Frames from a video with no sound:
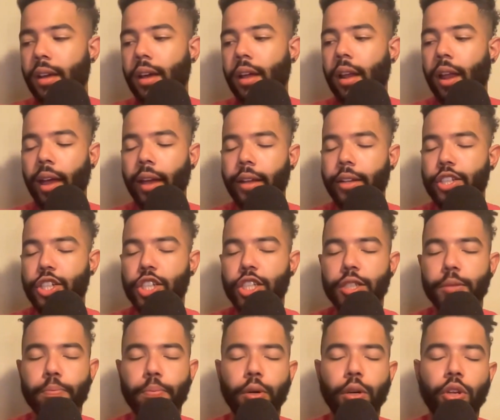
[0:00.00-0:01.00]
Like,
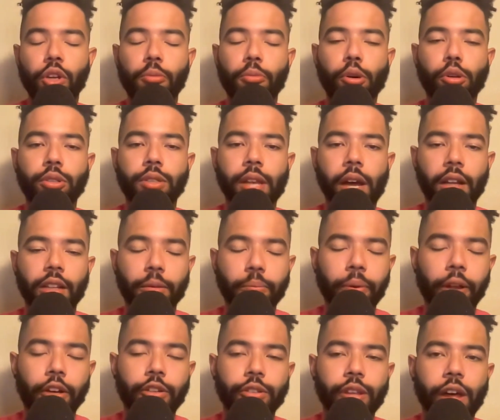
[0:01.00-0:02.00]
just put your most talented
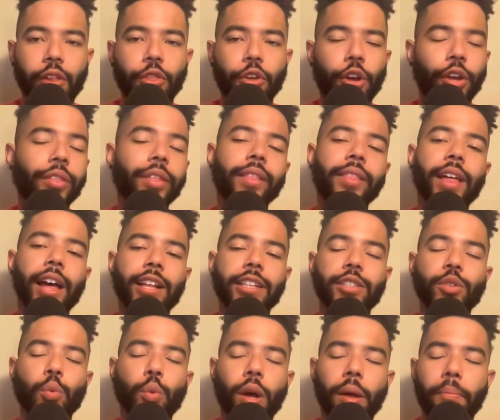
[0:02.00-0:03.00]
players out there. I think
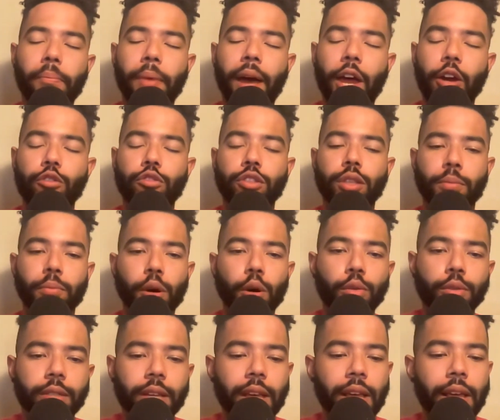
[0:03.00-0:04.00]
that's what matters the most.